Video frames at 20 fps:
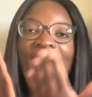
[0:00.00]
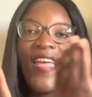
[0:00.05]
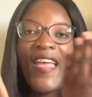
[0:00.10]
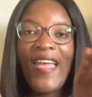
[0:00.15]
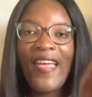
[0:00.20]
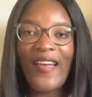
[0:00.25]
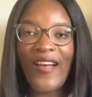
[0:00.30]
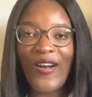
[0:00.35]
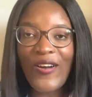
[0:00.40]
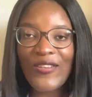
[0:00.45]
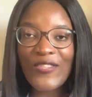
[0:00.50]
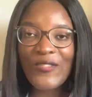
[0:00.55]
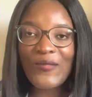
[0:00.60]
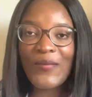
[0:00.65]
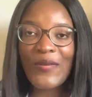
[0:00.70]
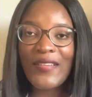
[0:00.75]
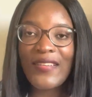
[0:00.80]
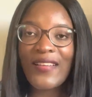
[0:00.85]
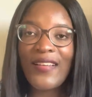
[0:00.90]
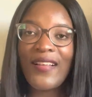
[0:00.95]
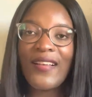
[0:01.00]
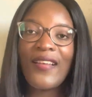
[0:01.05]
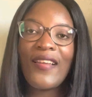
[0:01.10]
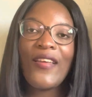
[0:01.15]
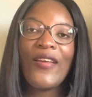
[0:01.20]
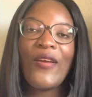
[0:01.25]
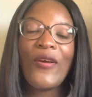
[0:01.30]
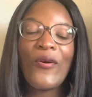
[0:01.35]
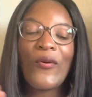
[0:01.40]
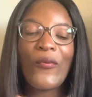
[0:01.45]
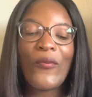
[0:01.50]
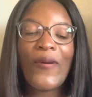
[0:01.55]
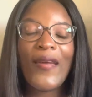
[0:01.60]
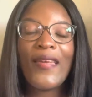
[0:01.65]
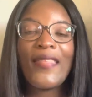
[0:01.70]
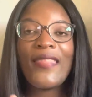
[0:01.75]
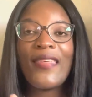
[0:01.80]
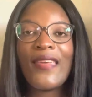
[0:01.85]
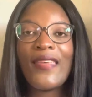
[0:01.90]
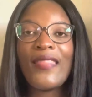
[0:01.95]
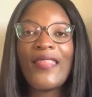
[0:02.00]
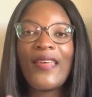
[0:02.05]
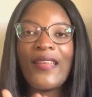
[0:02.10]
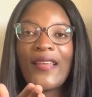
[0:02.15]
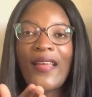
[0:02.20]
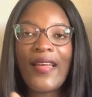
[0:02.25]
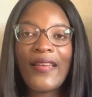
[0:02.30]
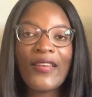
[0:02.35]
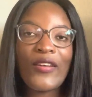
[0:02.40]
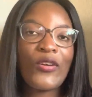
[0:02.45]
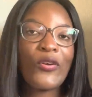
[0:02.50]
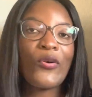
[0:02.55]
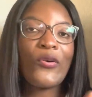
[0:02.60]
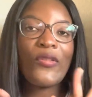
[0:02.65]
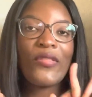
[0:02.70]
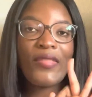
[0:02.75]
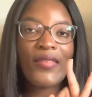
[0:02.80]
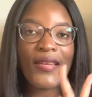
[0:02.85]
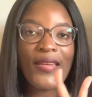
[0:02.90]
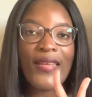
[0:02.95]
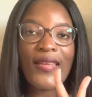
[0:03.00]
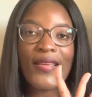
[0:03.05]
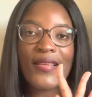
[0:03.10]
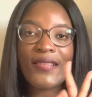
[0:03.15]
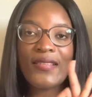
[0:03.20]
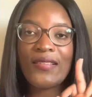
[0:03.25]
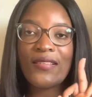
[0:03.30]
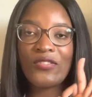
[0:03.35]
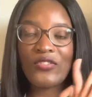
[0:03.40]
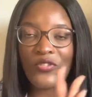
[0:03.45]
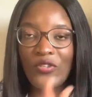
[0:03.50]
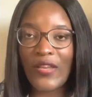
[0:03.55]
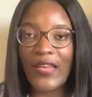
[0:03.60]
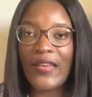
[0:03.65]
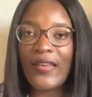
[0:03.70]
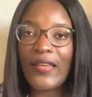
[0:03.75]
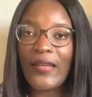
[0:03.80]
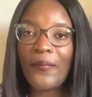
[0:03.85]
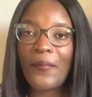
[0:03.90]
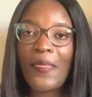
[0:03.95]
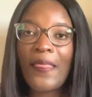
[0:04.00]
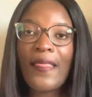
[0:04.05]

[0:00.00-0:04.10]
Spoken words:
a hospital where they then undergo 3 years training.